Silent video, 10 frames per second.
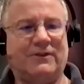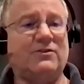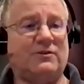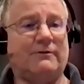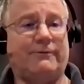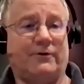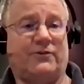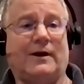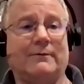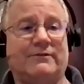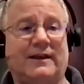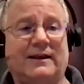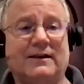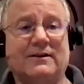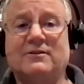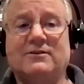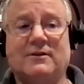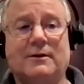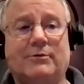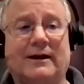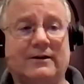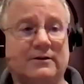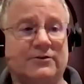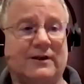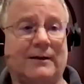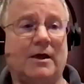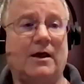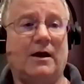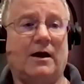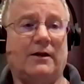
But if this is your first time of taking a C C I E practical exam,